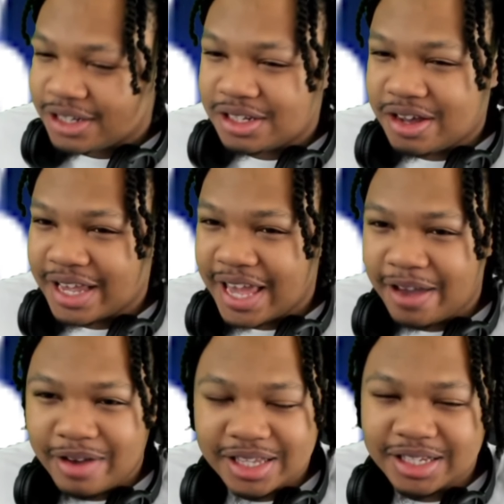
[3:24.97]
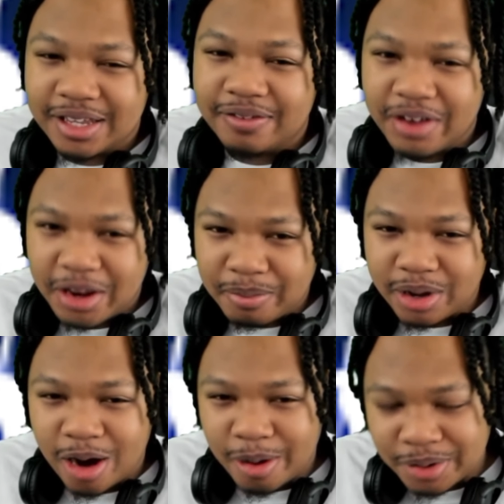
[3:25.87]
so I can't wait to see Venom
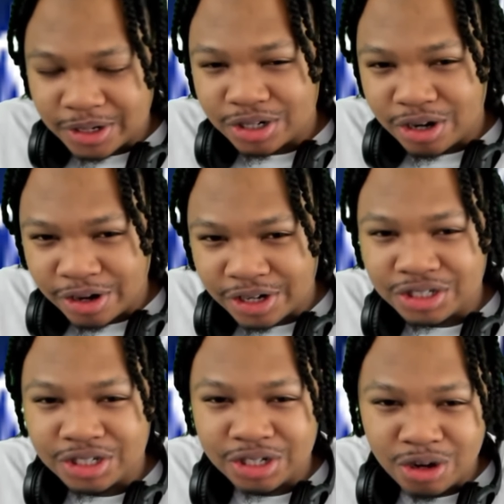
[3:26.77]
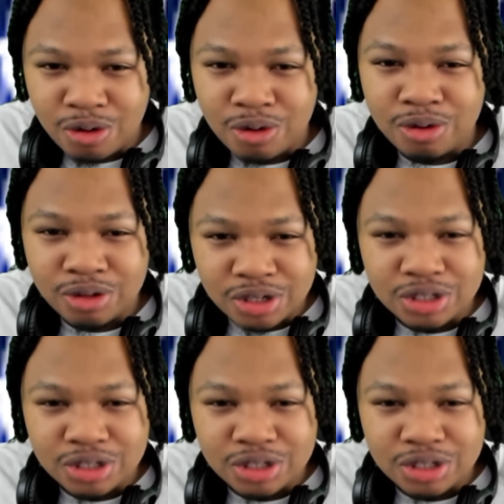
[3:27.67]
Carnage to go